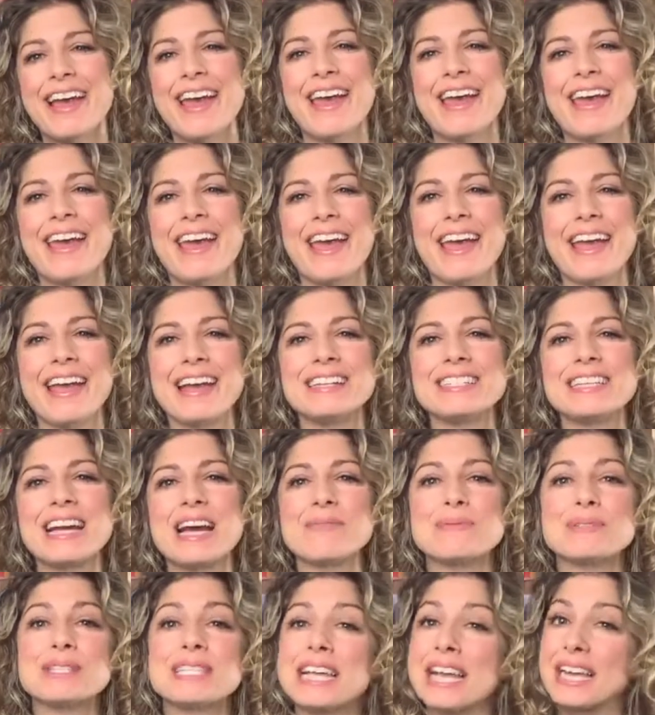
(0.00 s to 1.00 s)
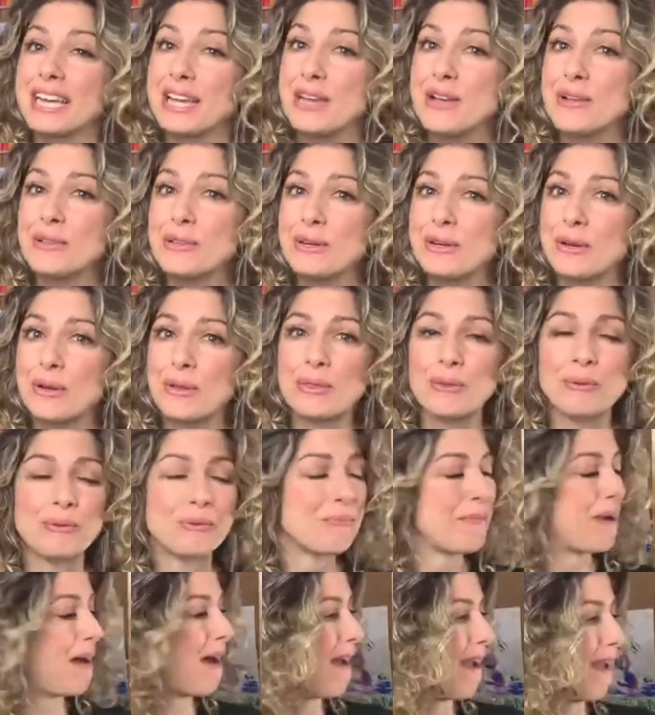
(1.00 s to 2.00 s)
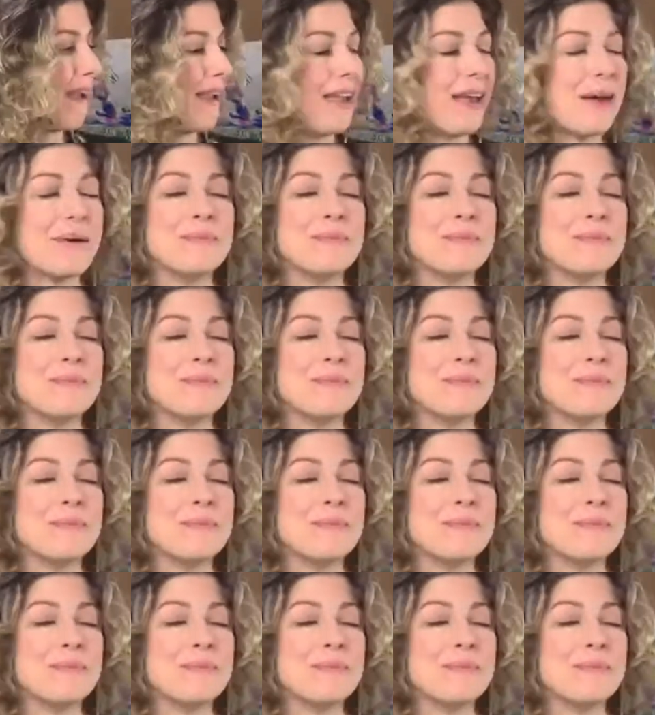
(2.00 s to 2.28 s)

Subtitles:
And I was taking a look through my